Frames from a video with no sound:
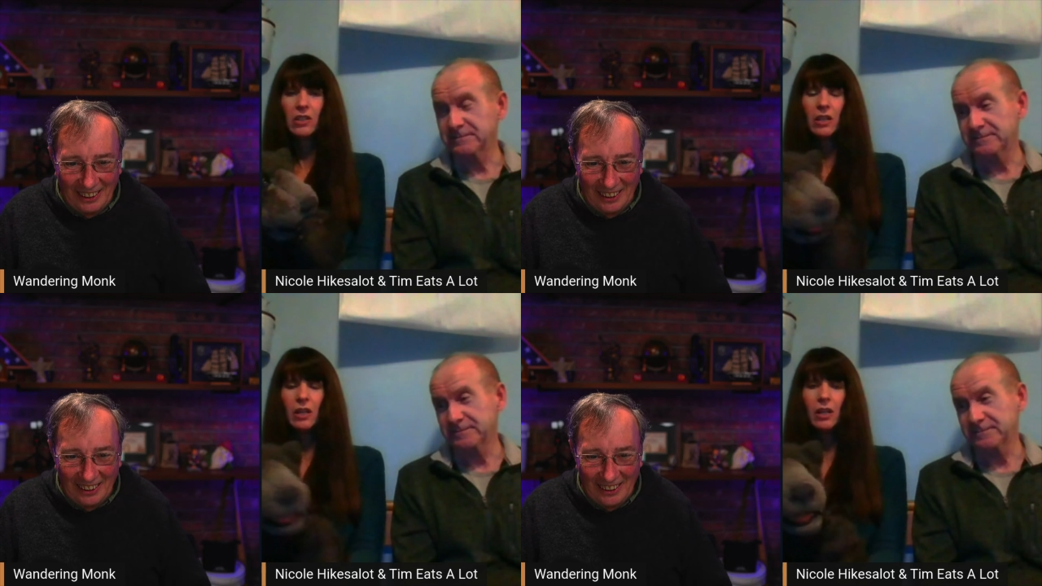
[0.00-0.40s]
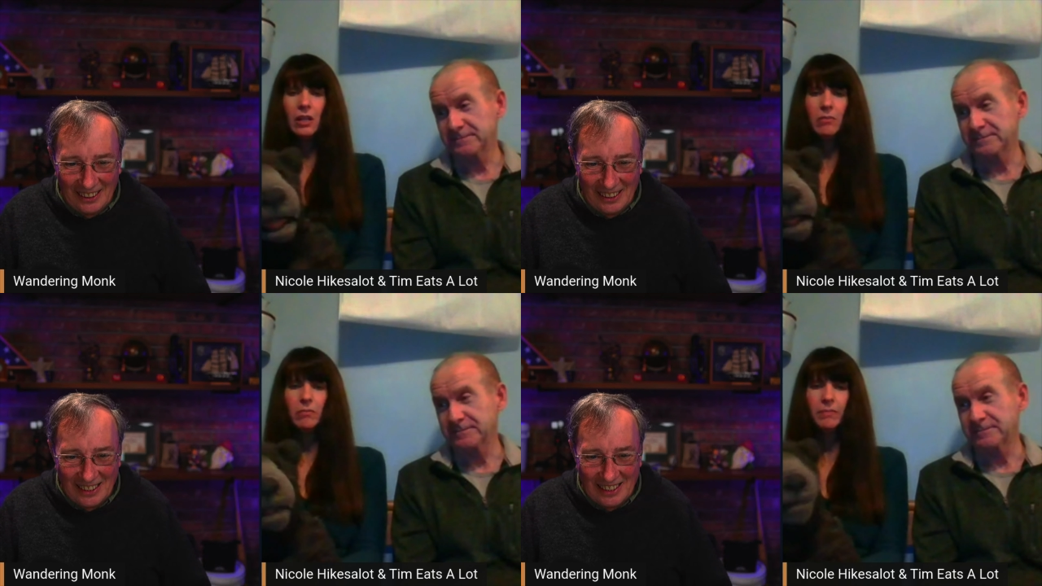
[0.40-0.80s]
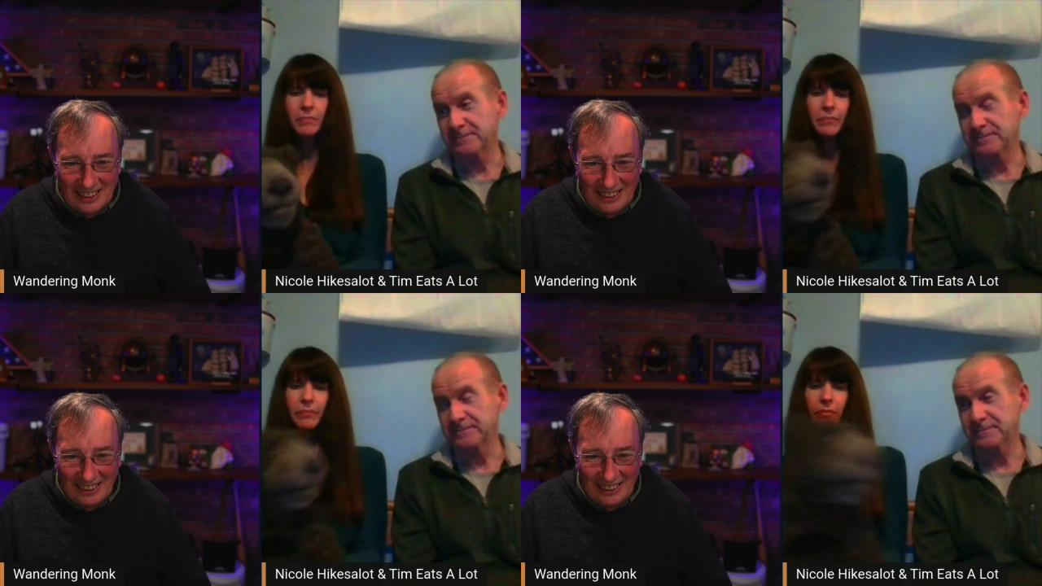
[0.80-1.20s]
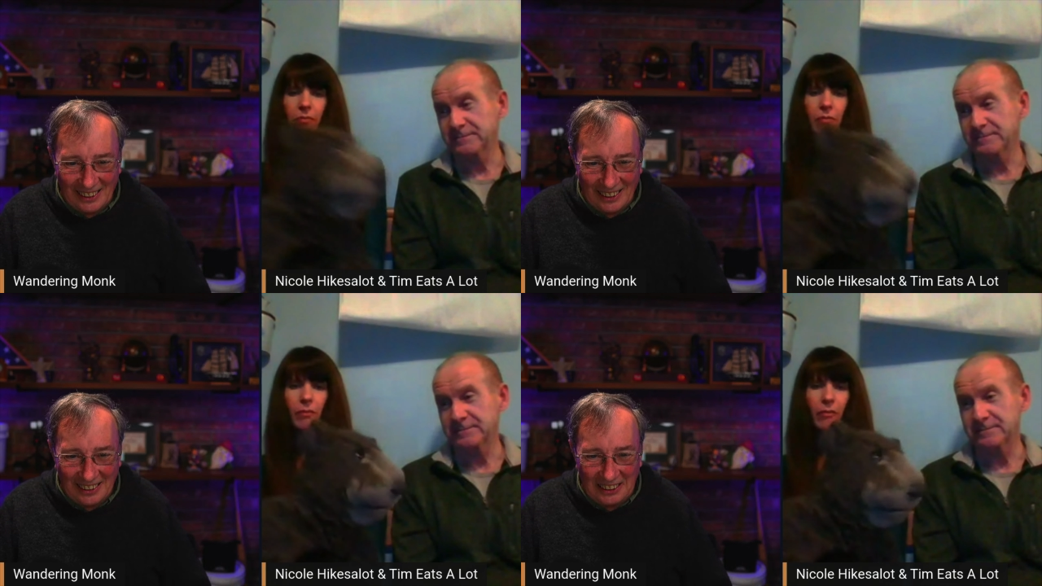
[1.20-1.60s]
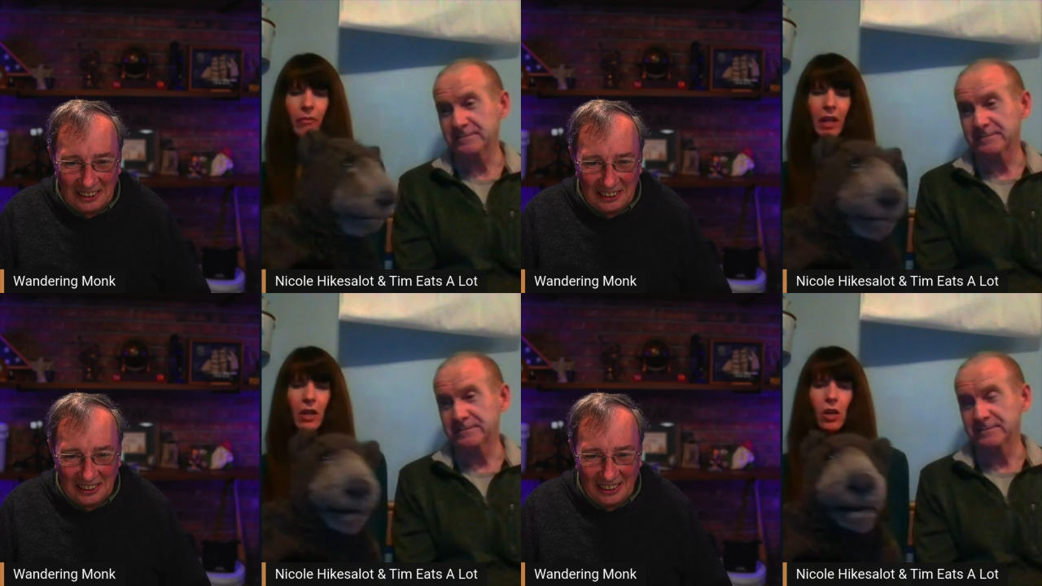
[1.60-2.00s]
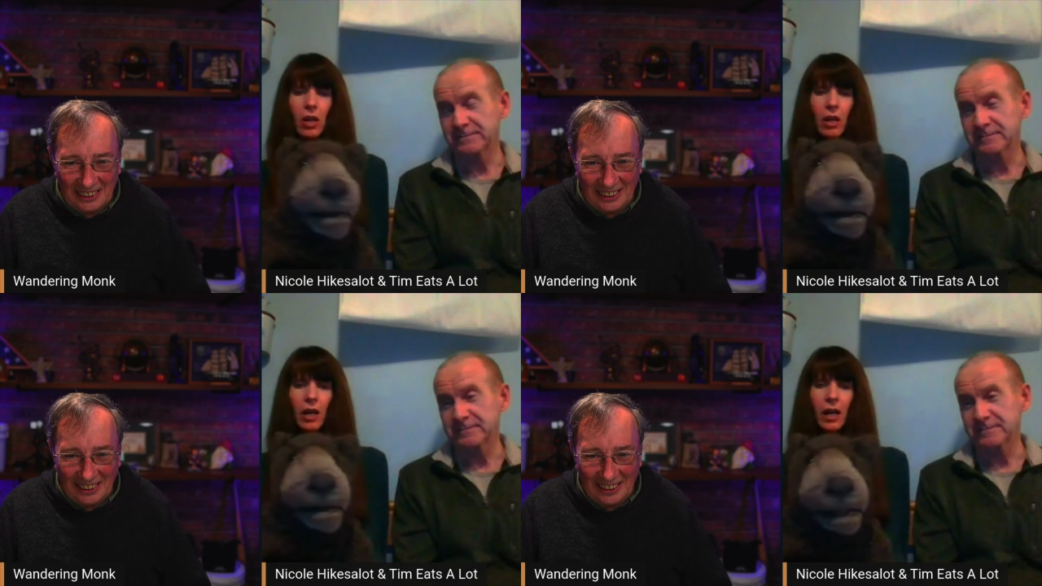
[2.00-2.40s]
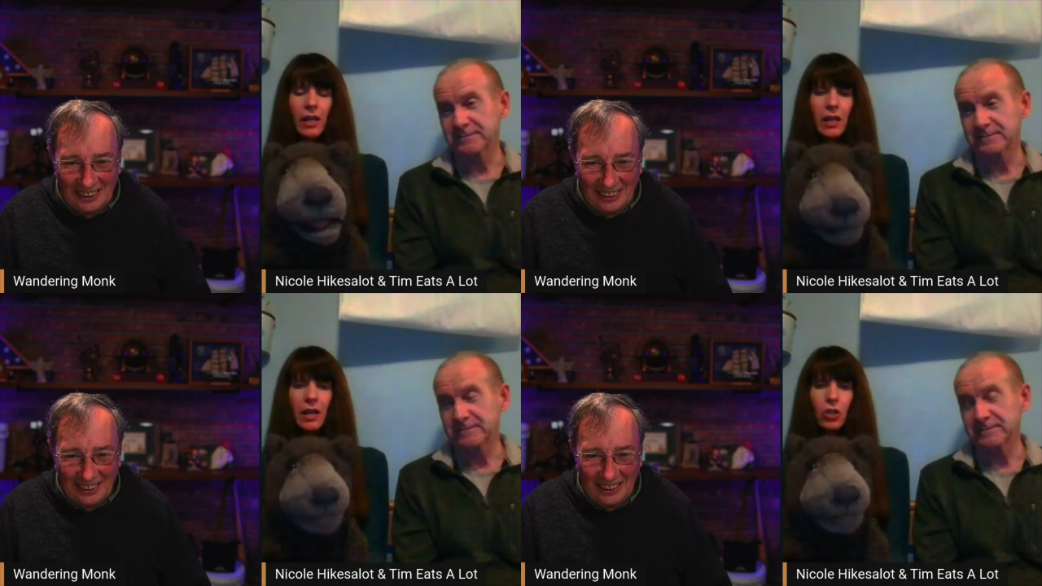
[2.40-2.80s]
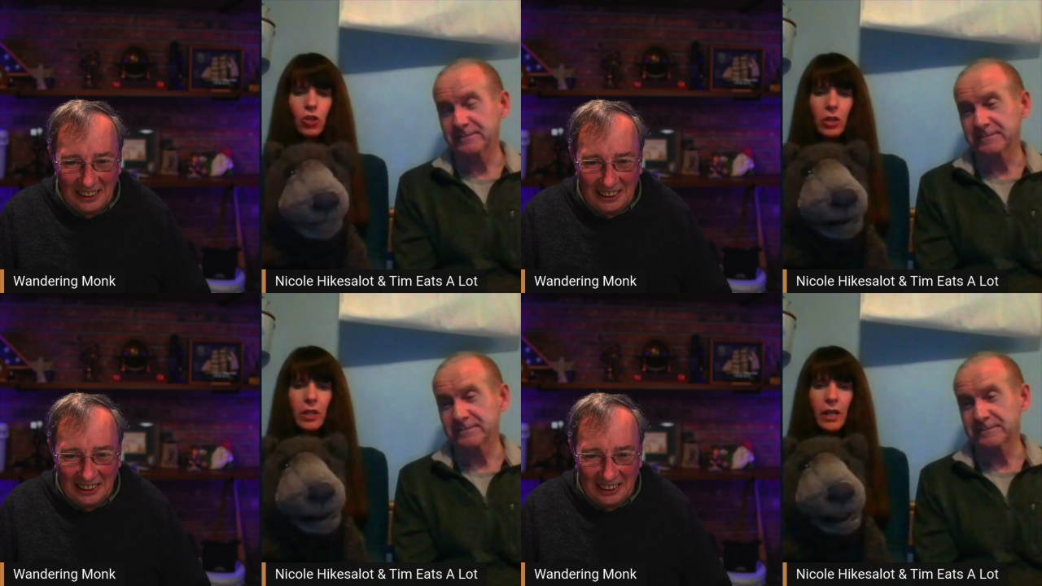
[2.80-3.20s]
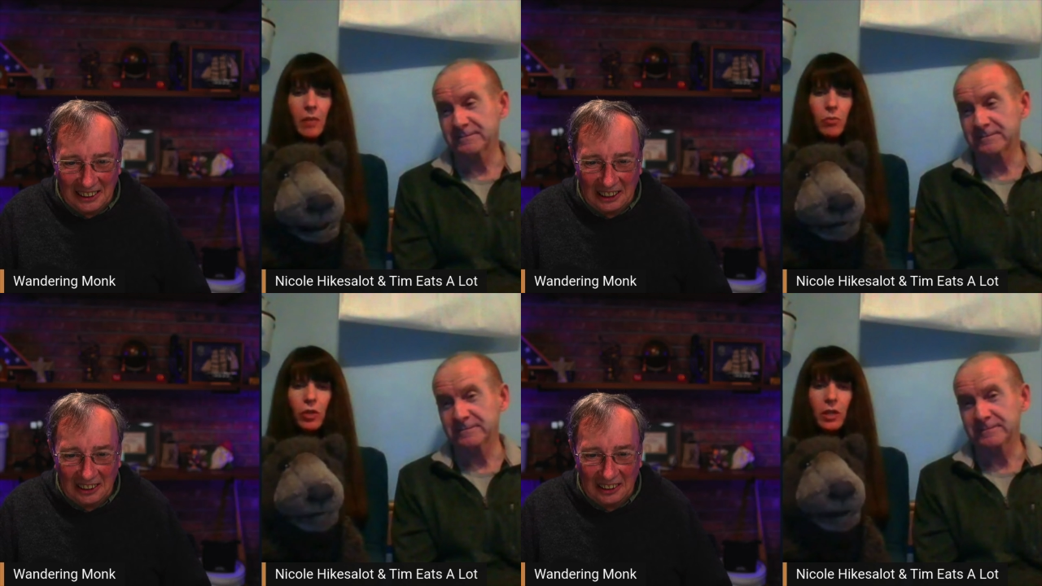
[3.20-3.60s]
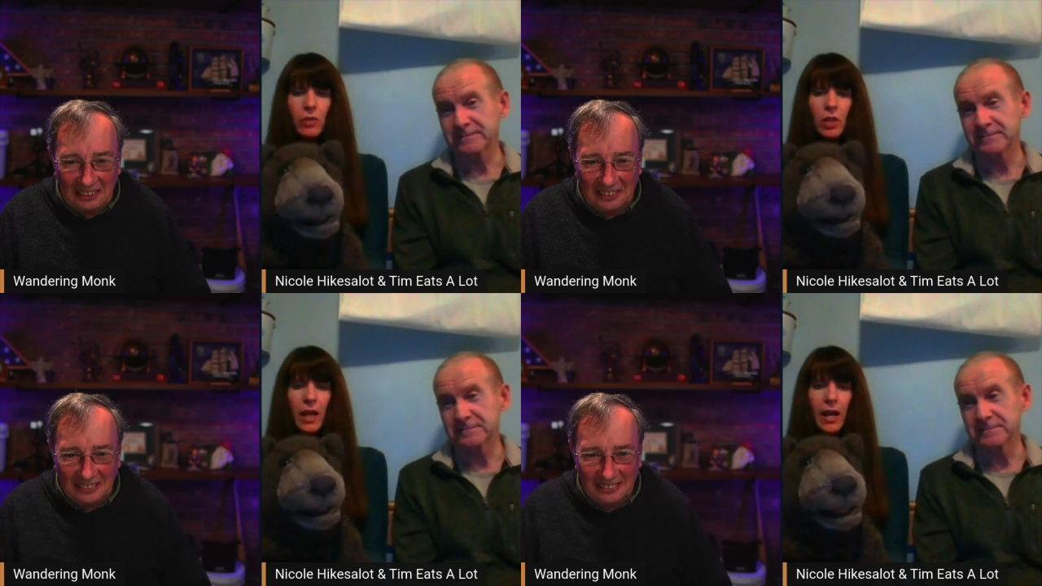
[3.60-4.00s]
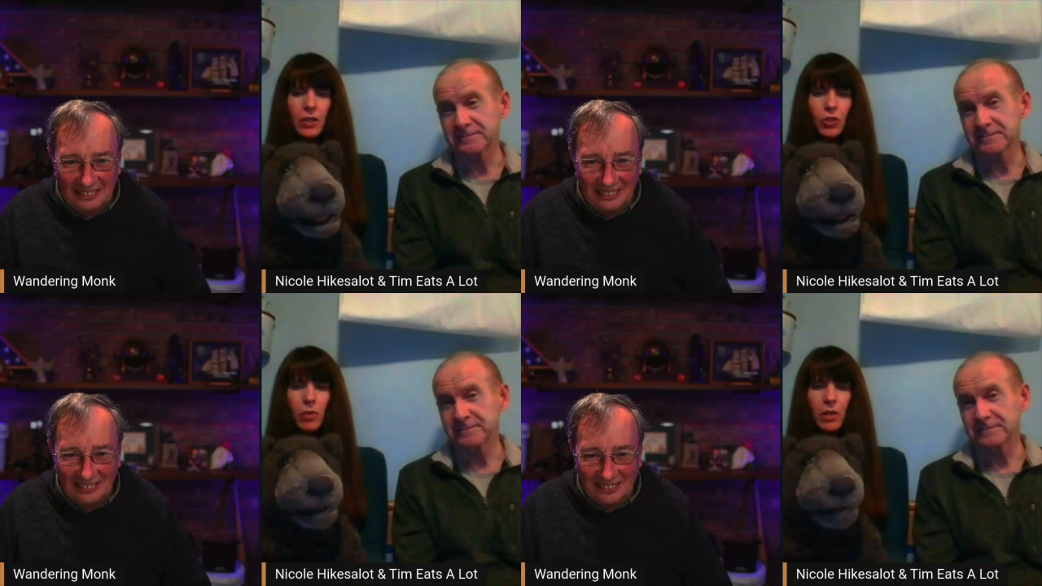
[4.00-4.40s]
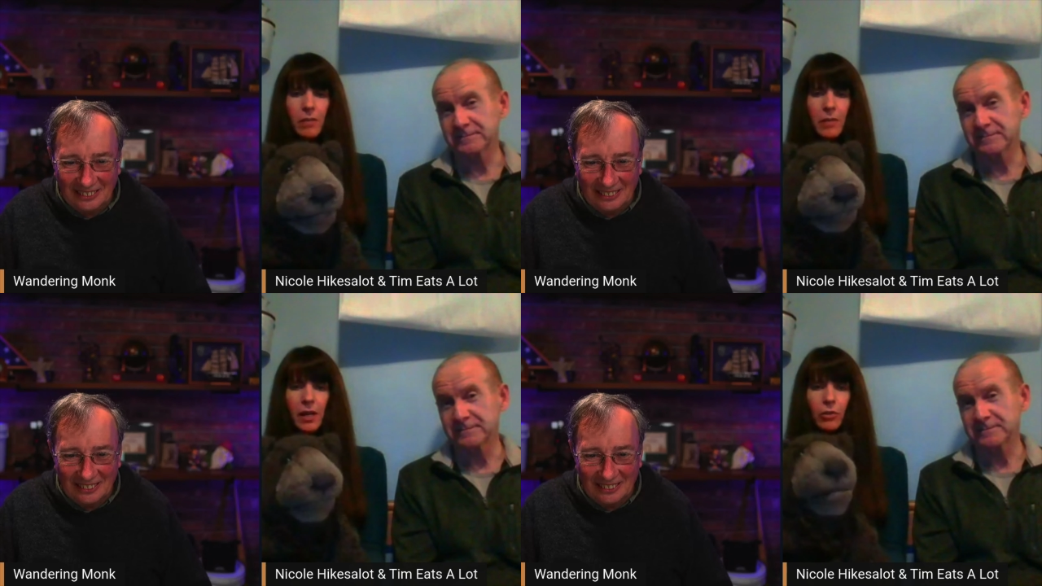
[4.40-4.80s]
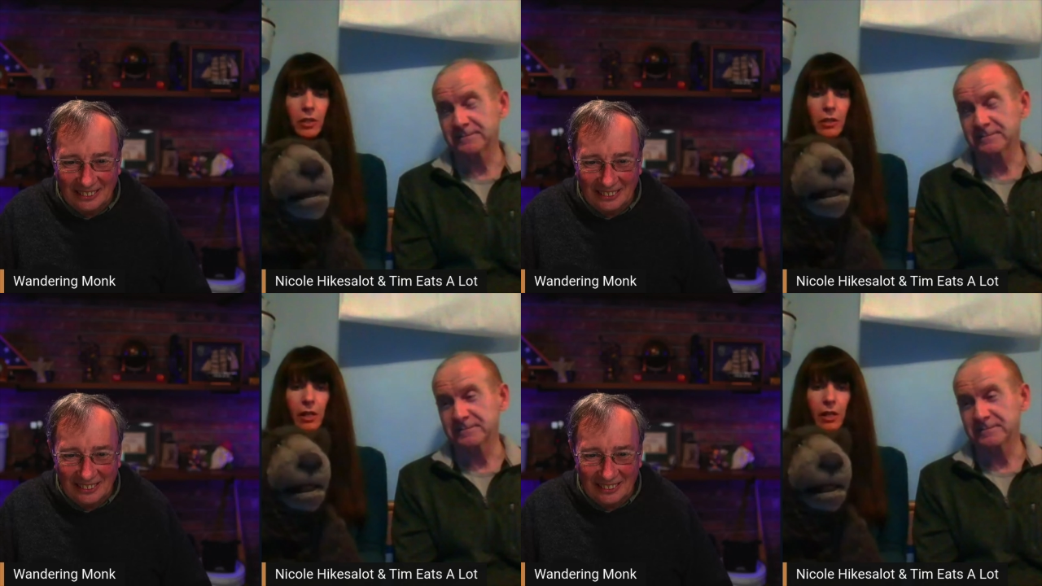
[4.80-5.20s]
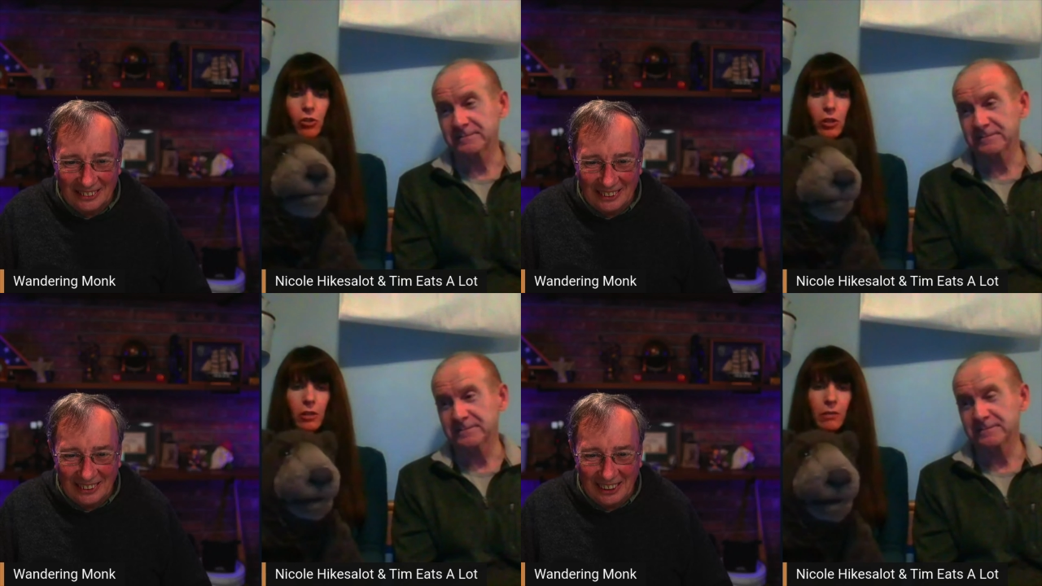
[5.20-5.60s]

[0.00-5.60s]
Speaker 1: Um, hmm. I actually I'm pretty relaxed when I'm out in nature.